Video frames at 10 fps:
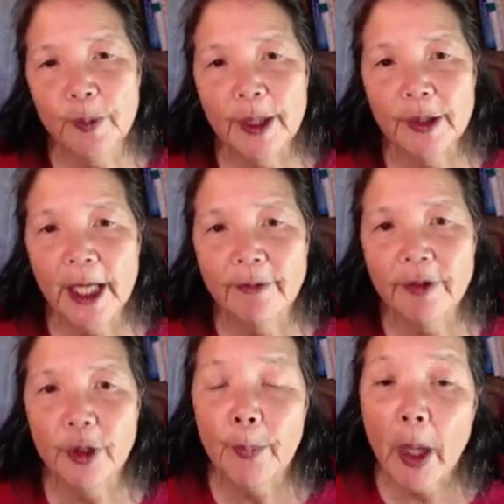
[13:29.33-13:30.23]
about
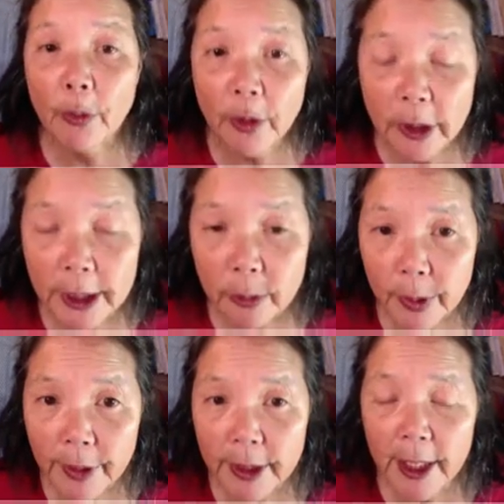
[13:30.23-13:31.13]
having their mouth clean
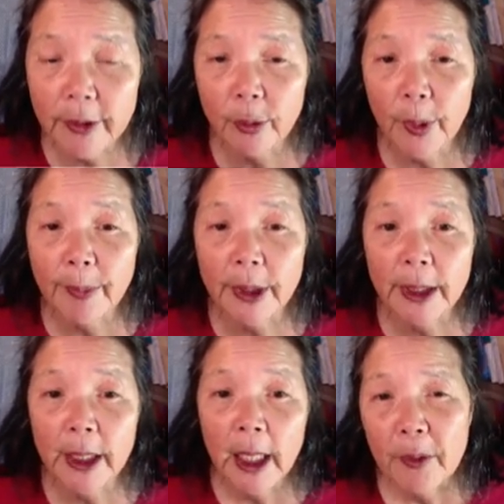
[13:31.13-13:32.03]
when they take their remedy.